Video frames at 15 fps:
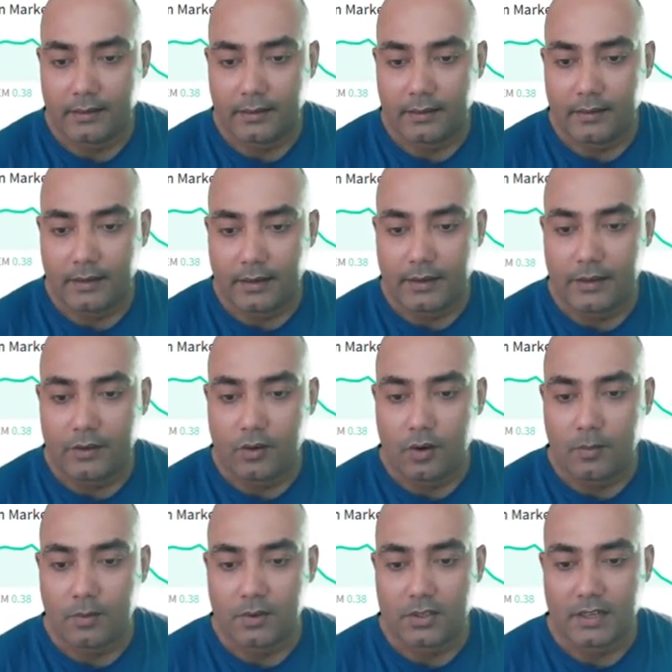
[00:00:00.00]
in
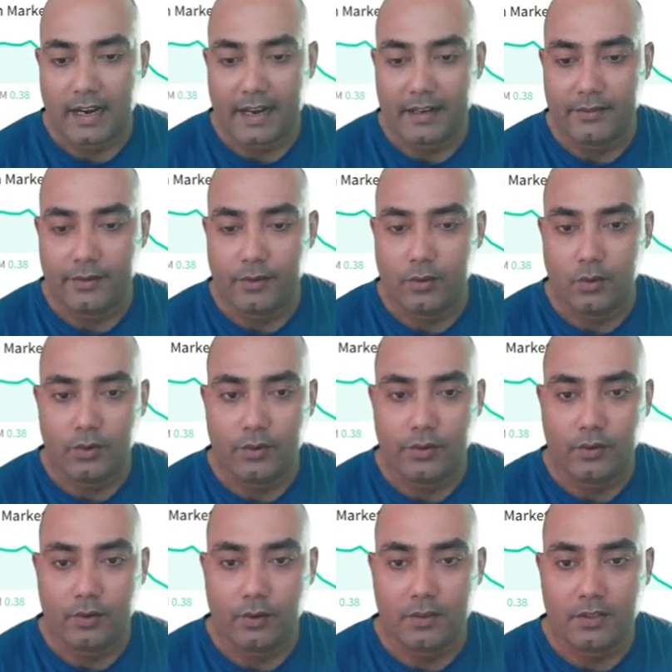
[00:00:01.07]
newcomers guide, if you go to
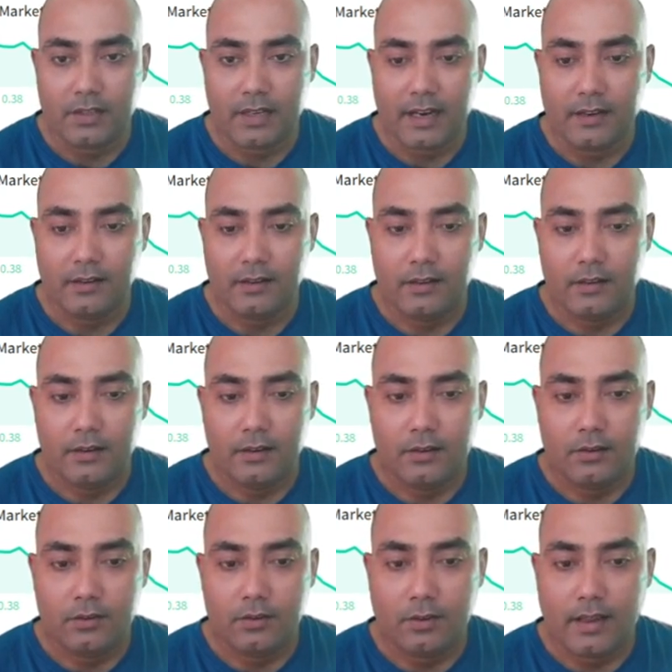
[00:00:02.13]
newcomers guide,
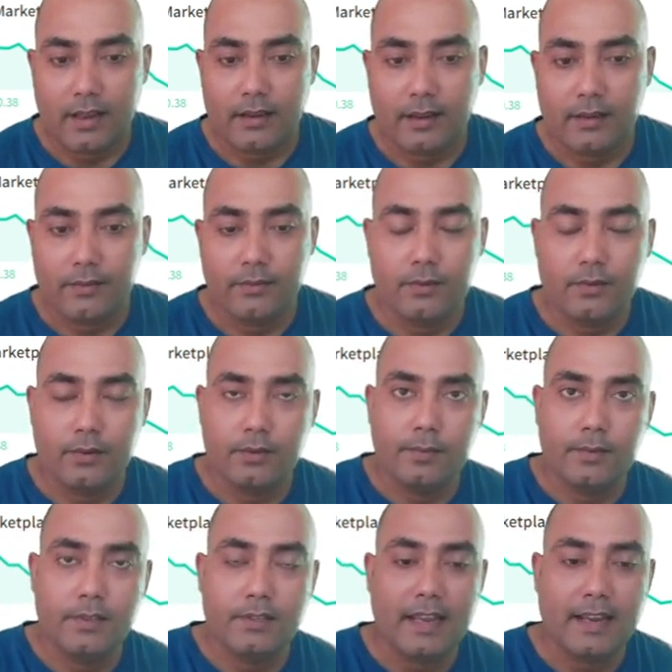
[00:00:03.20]
so like if you'll
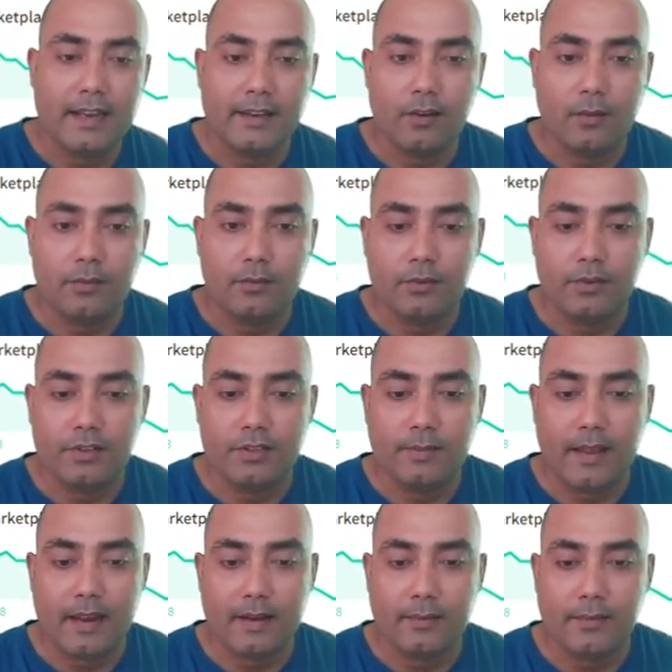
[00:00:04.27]
be signing up to this
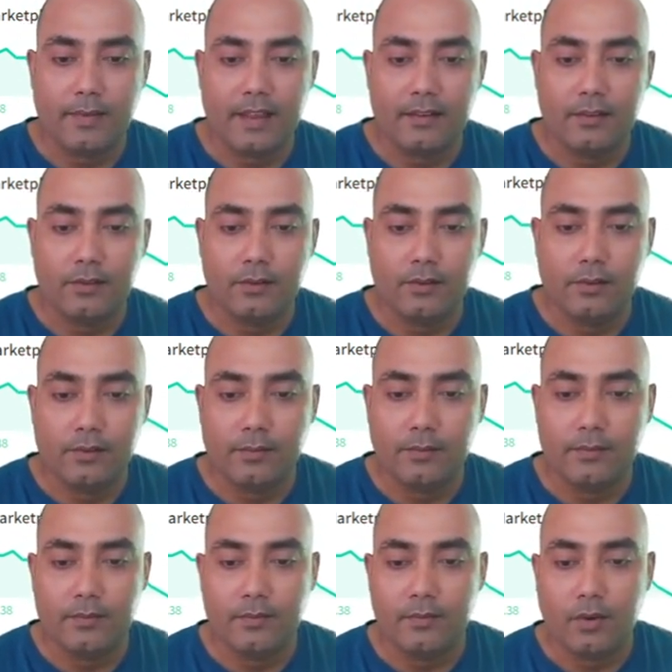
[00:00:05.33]
platform, then you'll
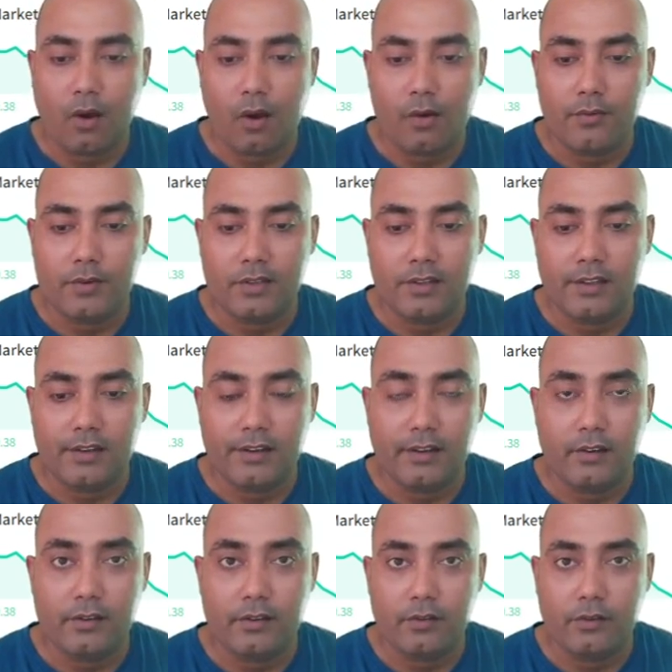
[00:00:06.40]
obviously click
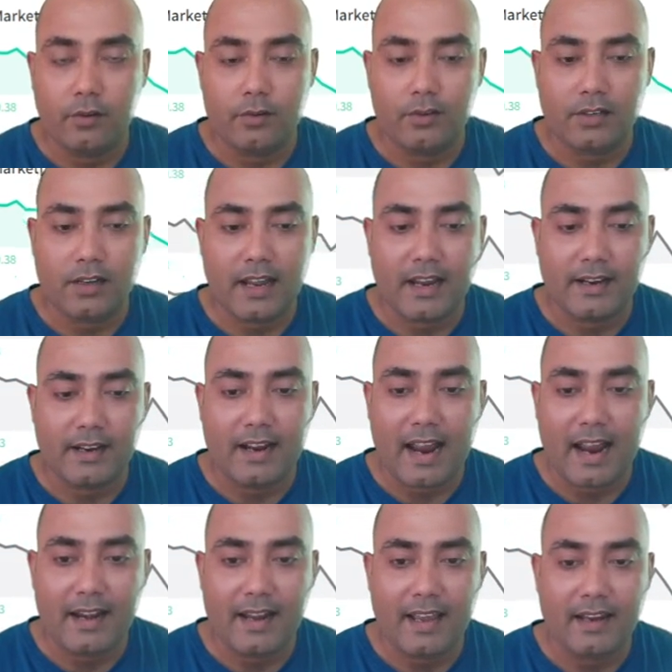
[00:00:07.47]
on newcomers
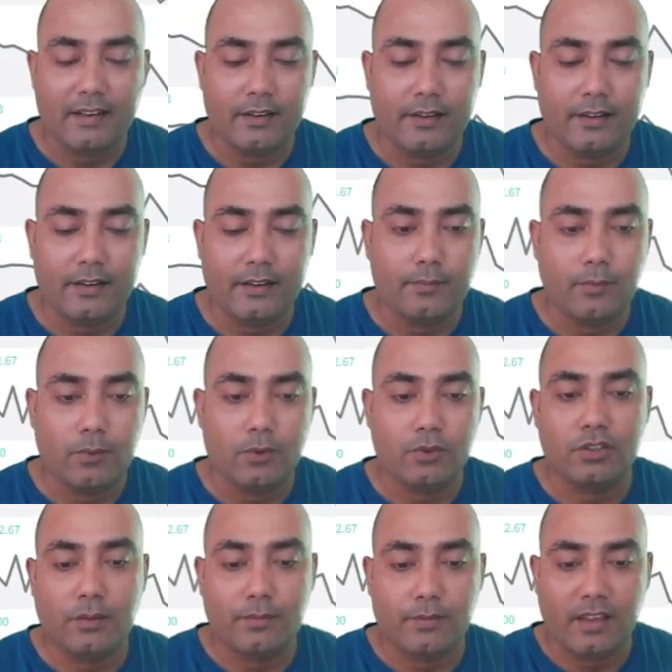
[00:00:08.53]
guide, and you can post
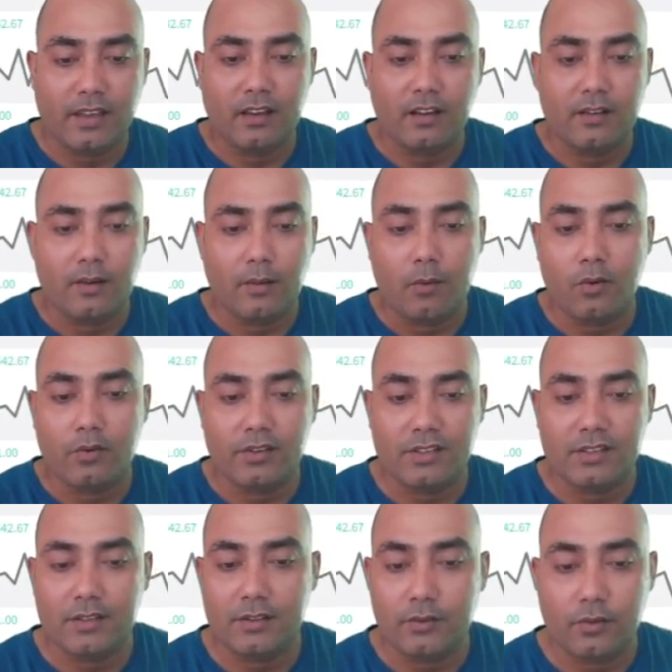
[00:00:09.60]
something about
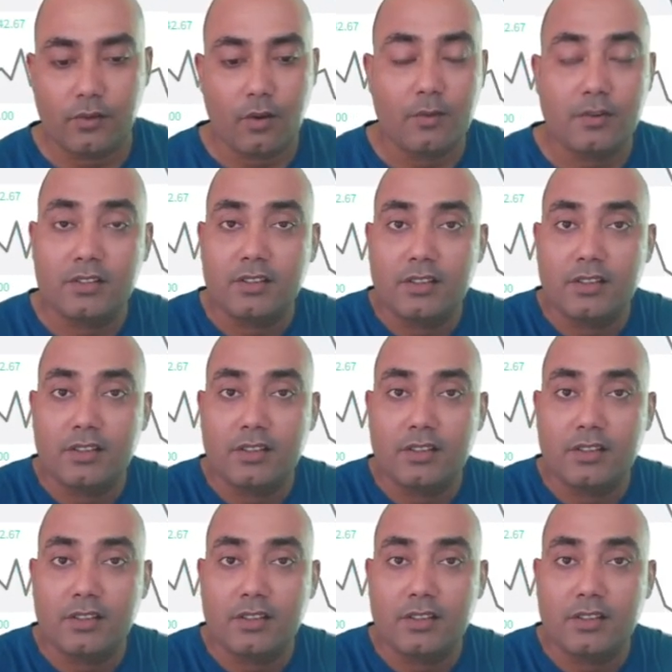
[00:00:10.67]
these newcomers,